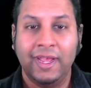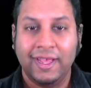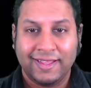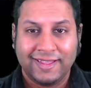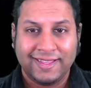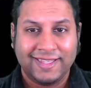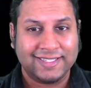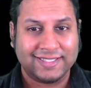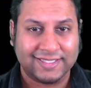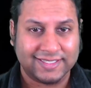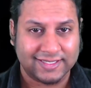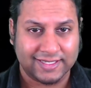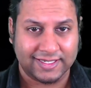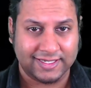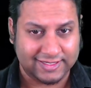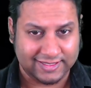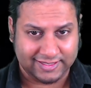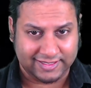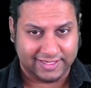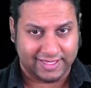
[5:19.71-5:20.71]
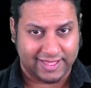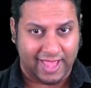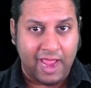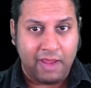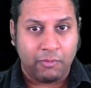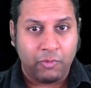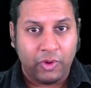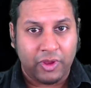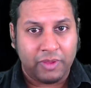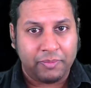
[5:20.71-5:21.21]
This
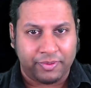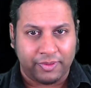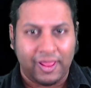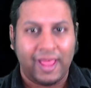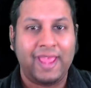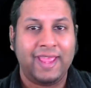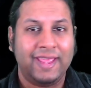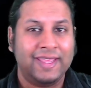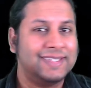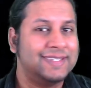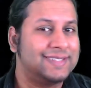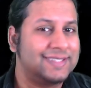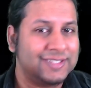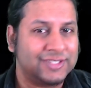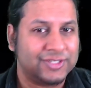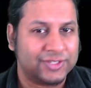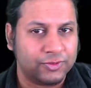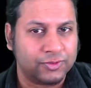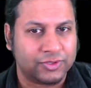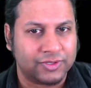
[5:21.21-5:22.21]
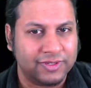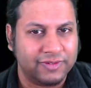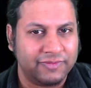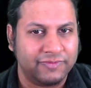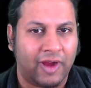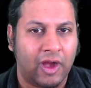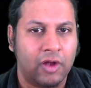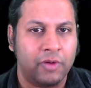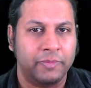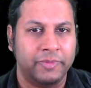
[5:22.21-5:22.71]
game we play is a social
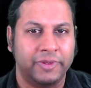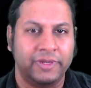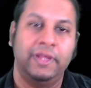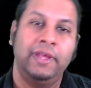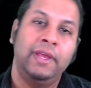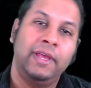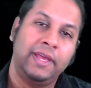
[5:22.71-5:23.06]
environment.